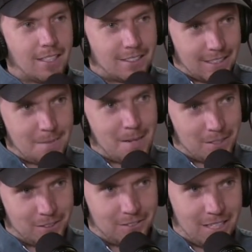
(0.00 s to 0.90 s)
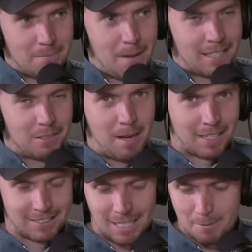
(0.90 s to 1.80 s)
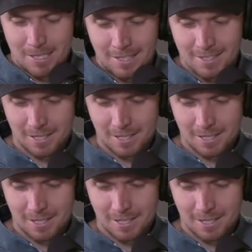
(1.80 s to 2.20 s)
And you sit in the middle. Yeah, Michael McIntyre presents it.